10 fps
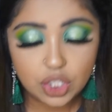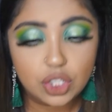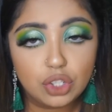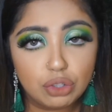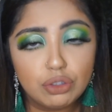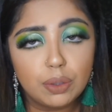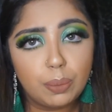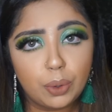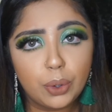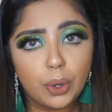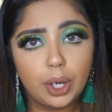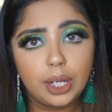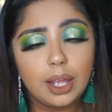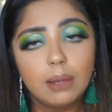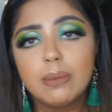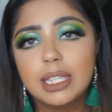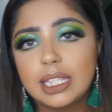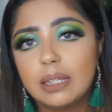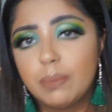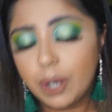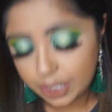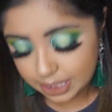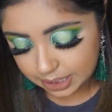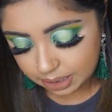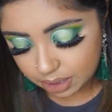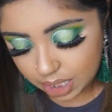to report a missing person.